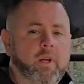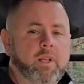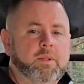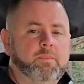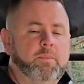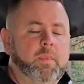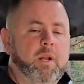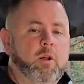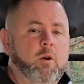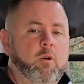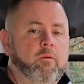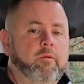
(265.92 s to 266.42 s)
butt's
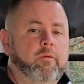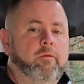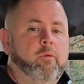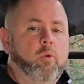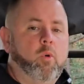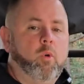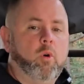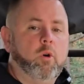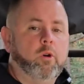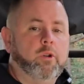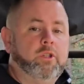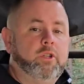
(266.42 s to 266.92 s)
been on
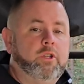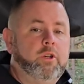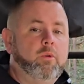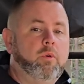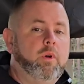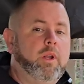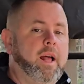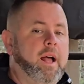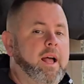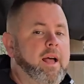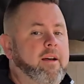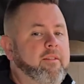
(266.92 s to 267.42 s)
for
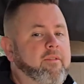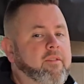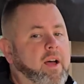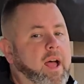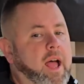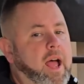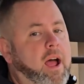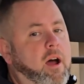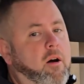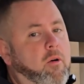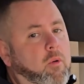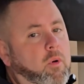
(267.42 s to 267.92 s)
2.5
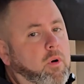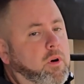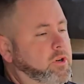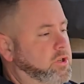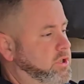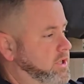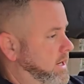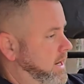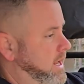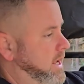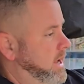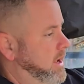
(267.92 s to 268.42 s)

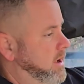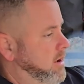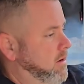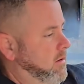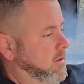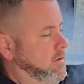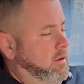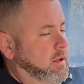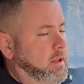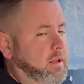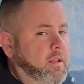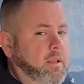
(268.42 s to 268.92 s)
hours
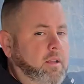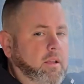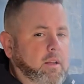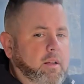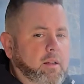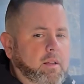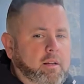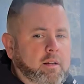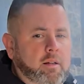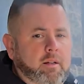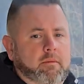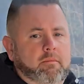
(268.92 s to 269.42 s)
now.
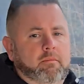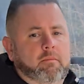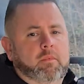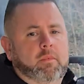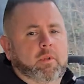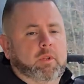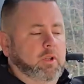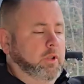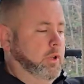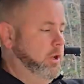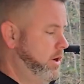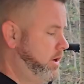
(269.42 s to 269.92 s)

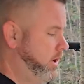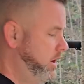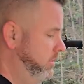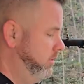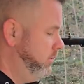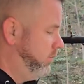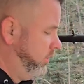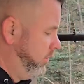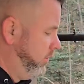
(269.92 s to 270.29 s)
Looking